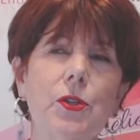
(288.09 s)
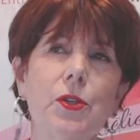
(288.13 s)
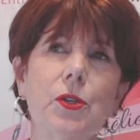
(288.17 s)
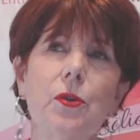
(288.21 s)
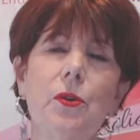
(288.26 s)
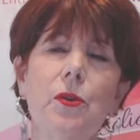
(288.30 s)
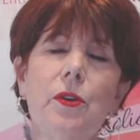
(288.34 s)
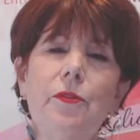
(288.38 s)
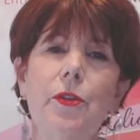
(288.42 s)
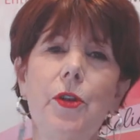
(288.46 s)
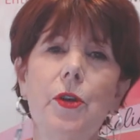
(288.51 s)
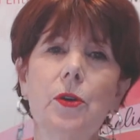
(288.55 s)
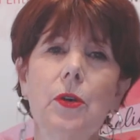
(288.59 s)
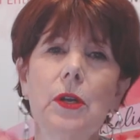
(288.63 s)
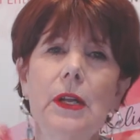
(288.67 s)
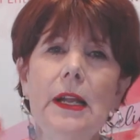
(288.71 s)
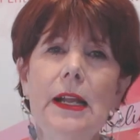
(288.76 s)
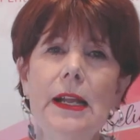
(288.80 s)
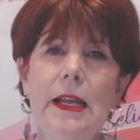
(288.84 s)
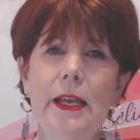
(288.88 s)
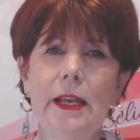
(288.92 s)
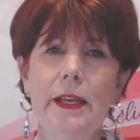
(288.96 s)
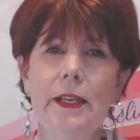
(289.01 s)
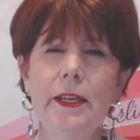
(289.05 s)
So if you
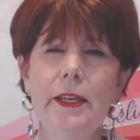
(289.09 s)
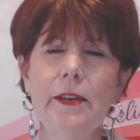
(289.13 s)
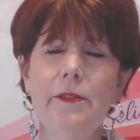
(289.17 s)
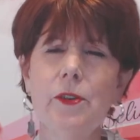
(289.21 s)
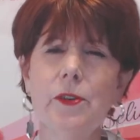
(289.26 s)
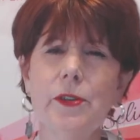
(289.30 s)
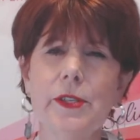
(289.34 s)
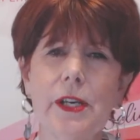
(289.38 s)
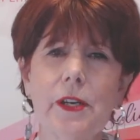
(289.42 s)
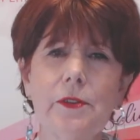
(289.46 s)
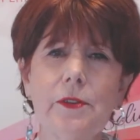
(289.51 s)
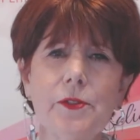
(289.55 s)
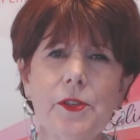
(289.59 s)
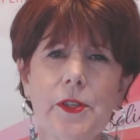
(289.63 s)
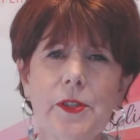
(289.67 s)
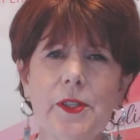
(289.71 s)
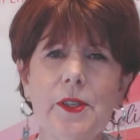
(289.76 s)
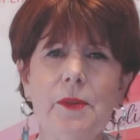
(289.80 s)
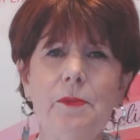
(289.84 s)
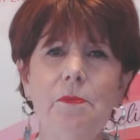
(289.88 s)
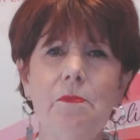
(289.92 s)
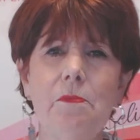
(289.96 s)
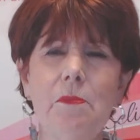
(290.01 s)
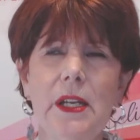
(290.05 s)
give yourself
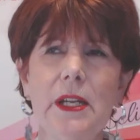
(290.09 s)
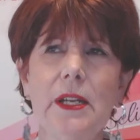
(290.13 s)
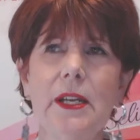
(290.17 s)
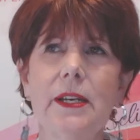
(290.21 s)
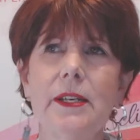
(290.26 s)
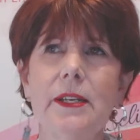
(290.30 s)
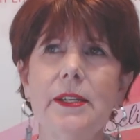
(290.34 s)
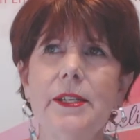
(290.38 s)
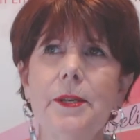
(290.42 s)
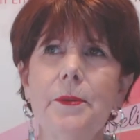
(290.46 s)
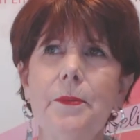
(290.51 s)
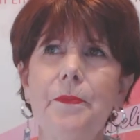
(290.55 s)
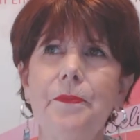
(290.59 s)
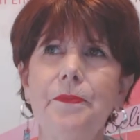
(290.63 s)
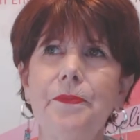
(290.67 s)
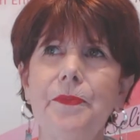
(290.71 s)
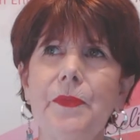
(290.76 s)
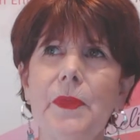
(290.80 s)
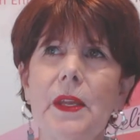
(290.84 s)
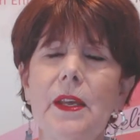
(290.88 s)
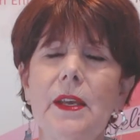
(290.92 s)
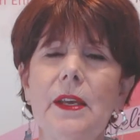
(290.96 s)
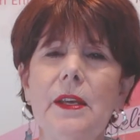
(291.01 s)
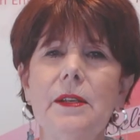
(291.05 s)
just a minute
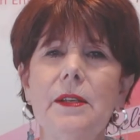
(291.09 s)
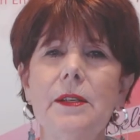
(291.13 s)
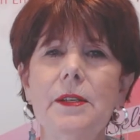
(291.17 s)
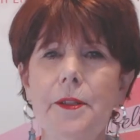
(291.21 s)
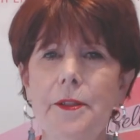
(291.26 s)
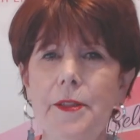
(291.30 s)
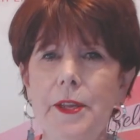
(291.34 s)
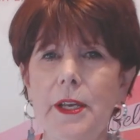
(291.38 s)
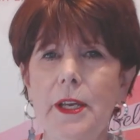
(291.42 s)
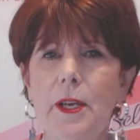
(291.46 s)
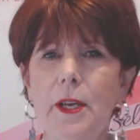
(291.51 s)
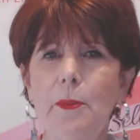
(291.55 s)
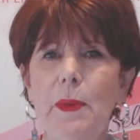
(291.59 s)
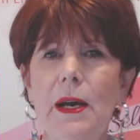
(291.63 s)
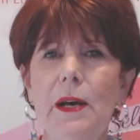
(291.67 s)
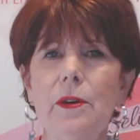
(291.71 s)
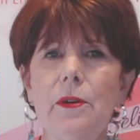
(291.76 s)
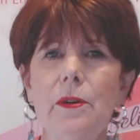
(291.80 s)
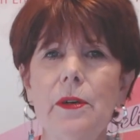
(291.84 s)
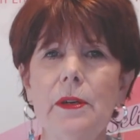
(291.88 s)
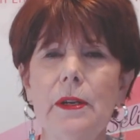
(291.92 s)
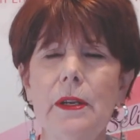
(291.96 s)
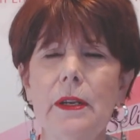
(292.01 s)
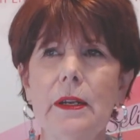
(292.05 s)
to think
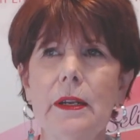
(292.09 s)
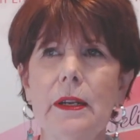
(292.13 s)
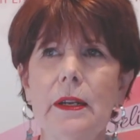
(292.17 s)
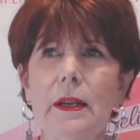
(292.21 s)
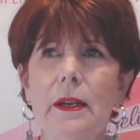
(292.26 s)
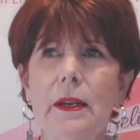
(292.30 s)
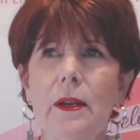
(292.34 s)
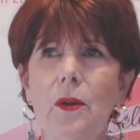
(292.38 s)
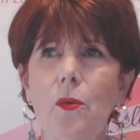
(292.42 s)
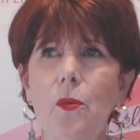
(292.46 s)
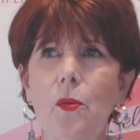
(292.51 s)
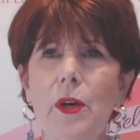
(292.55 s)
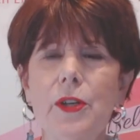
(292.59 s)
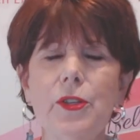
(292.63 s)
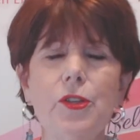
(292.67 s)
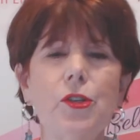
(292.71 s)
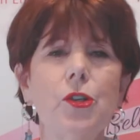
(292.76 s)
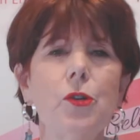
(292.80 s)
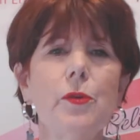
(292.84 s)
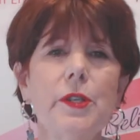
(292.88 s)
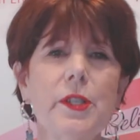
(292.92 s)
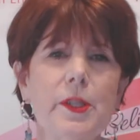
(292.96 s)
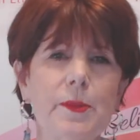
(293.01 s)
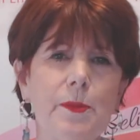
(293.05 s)
about what
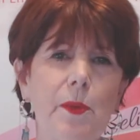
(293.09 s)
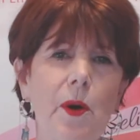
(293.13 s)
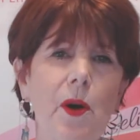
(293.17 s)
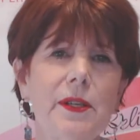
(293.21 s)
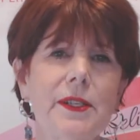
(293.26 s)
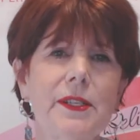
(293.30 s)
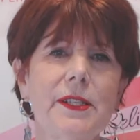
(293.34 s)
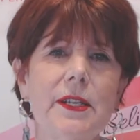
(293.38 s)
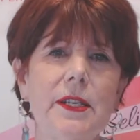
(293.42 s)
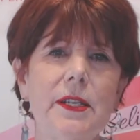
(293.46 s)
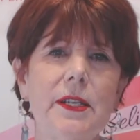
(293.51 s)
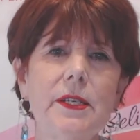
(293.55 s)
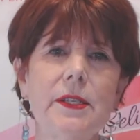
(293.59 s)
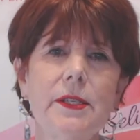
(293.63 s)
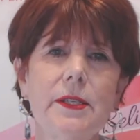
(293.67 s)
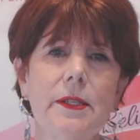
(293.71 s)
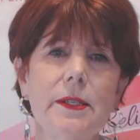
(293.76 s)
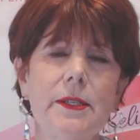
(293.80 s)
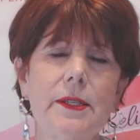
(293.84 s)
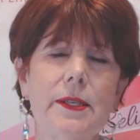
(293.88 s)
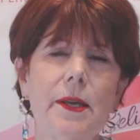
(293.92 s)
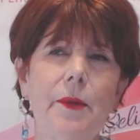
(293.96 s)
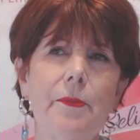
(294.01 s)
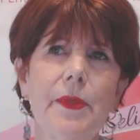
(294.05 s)
your response is
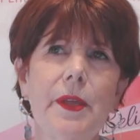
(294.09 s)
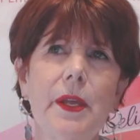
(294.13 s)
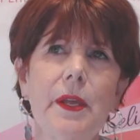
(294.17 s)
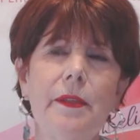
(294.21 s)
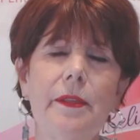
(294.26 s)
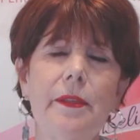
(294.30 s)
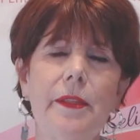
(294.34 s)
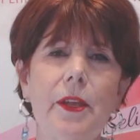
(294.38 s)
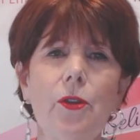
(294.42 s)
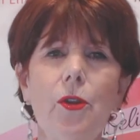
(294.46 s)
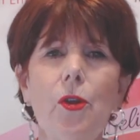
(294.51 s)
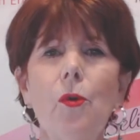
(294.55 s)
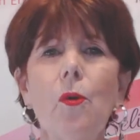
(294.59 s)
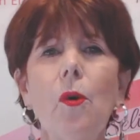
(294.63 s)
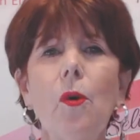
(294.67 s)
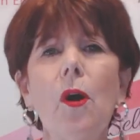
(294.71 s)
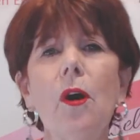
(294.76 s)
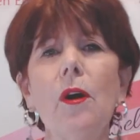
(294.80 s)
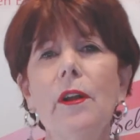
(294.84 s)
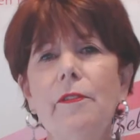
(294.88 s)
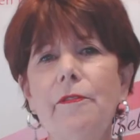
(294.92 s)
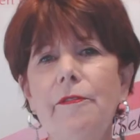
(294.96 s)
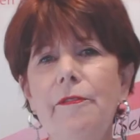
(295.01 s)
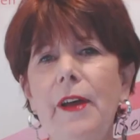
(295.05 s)
to something, then you
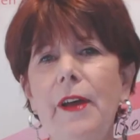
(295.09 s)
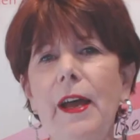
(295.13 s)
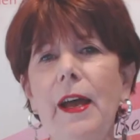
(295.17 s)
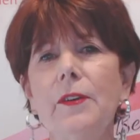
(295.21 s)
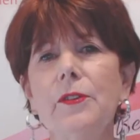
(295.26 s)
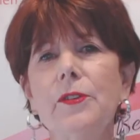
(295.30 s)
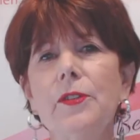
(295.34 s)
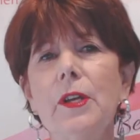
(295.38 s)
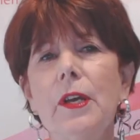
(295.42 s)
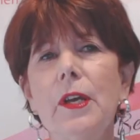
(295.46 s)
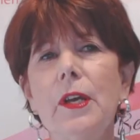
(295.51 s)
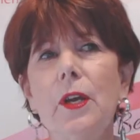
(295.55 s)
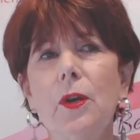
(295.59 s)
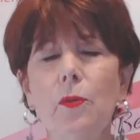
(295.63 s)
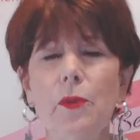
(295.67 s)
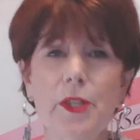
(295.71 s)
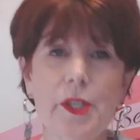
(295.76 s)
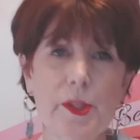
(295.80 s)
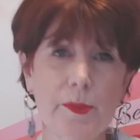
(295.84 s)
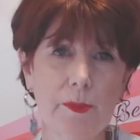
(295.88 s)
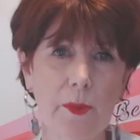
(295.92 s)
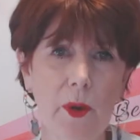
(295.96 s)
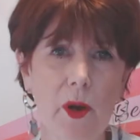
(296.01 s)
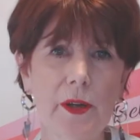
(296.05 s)
are in fact
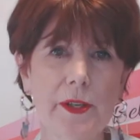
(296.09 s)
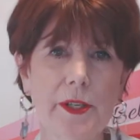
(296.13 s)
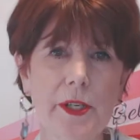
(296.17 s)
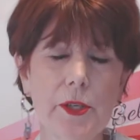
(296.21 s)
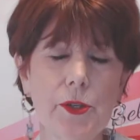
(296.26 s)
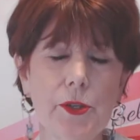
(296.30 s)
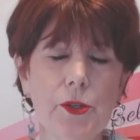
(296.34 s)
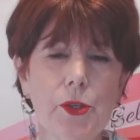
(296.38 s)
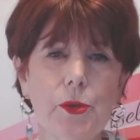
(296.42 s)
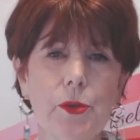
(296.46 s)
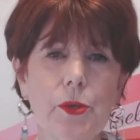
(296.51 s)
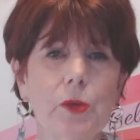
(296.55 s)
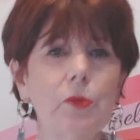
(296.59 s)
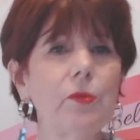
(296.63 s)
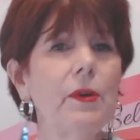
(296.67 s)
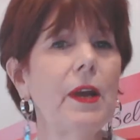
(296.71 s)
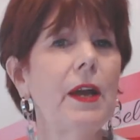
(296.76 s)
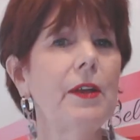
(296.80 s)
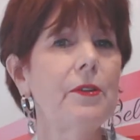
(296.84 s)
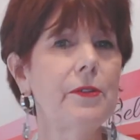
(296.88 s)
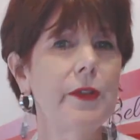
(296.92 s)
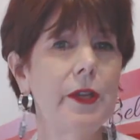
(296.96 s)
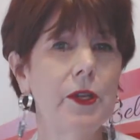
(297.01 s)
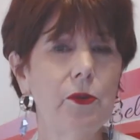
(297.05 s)
responding to it
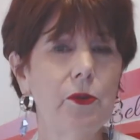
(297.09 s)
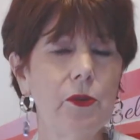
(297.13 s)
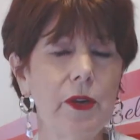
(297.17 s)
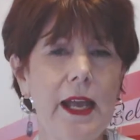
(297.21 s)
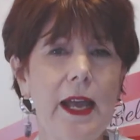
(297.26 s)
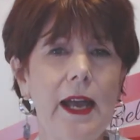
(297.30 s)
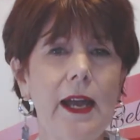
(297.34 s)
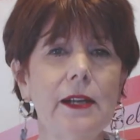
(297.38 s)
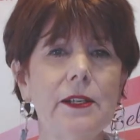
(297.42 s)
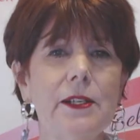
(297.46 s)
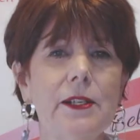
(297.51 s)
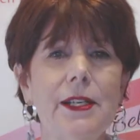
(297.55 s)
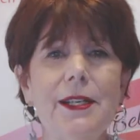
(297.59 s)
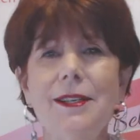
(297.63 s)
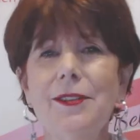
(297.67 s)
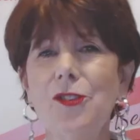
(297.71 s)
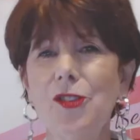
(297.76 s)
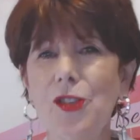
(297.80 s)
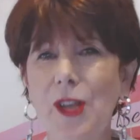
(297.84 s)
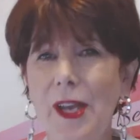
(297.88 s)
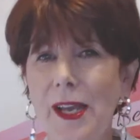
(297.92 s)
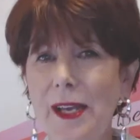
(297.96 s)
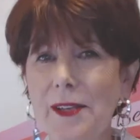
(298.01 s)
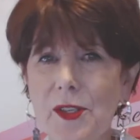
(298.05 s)
rather than reacting, and
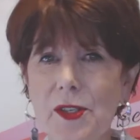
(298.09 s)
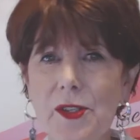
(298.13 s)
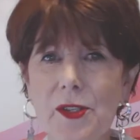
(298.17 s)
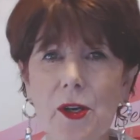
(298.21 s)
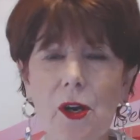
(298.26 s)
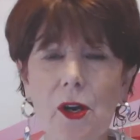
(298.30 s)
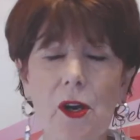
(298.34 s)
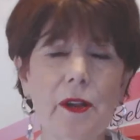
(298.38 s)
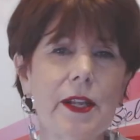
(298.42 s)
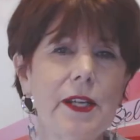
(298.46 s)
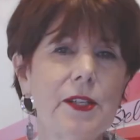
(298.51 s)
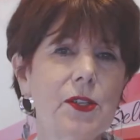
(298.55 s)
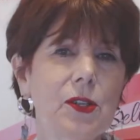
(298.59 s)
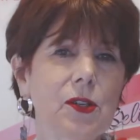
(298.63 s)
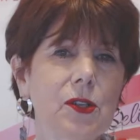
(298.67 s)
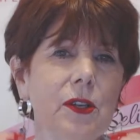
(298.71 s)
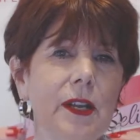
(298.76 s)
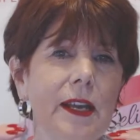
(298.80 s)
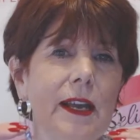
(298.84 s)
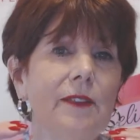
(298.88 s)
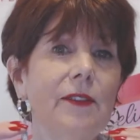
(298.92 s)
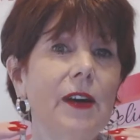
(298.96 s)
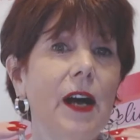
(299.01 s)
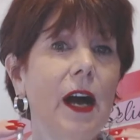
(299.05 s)
chances are that's going
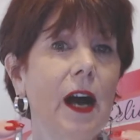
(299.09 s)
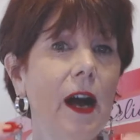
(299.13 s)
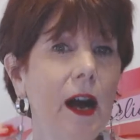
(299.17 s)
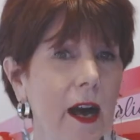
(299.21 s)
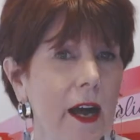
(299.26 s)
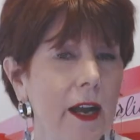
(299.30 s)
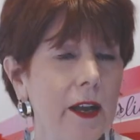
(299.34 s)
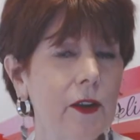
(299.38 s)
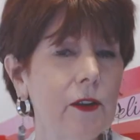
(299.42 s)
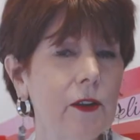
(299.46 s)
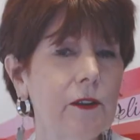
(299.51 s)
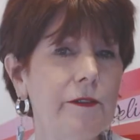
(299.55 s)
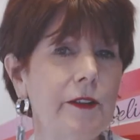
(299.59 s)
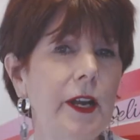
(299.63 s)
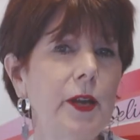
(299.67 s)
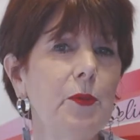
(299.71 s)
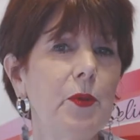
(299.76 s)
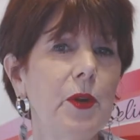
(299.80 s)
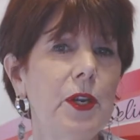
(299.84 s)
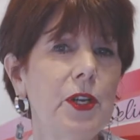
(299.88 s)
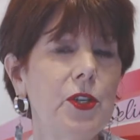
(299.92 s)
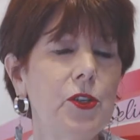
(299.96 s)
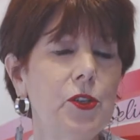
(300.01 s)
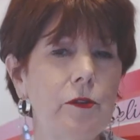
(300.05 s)
to have a higher
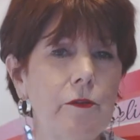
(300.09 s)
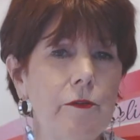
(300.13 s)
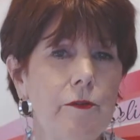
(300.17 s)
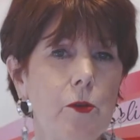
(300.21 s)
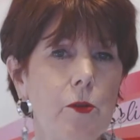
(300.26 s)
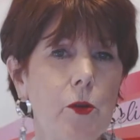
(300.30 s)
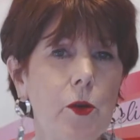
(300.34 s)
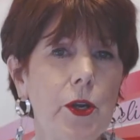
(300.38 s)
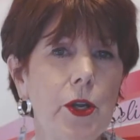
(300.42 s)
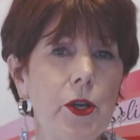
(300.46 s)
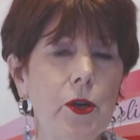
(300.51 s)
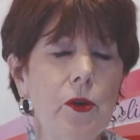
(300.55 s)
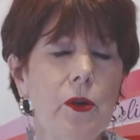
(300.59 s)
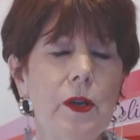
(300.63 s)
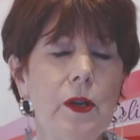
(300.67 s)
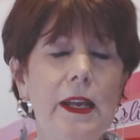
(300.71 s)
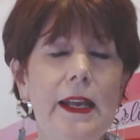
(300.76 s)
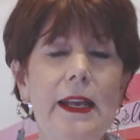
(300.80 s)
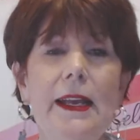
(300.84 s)
vibration for you.